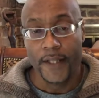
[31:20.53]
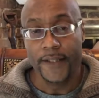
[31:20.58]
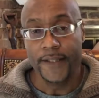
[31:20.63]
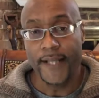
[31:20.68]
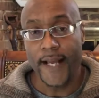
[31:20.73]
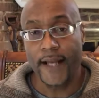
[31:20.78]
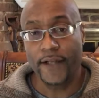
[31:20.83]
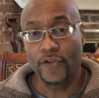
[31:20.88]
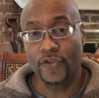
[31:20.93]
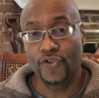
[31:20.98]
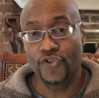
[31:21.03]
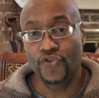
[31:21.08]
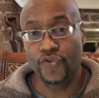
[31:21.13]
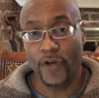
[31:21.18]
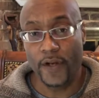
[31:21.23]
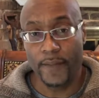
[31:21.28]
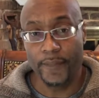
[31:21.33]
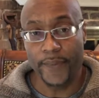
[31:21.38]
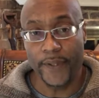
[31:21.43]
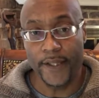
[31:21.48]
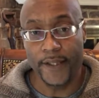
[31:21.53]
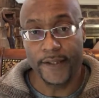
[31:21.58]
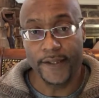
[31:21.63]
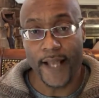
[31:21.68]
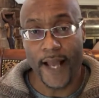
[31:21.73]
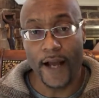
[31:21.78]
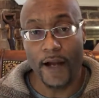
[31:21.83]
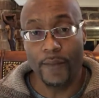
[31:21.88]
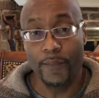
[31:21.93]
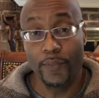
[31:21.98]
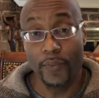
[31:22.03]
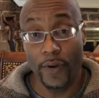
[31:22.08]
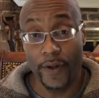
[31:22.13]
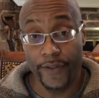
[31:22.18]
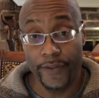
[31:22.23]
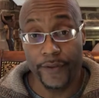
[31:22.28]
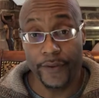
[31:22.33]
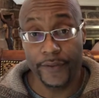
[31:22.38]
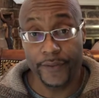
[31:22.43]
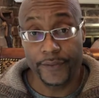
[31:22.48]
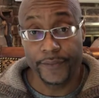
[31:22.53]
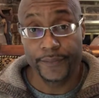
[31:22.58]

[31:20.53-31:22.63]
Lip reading: Donald Trump is our brother.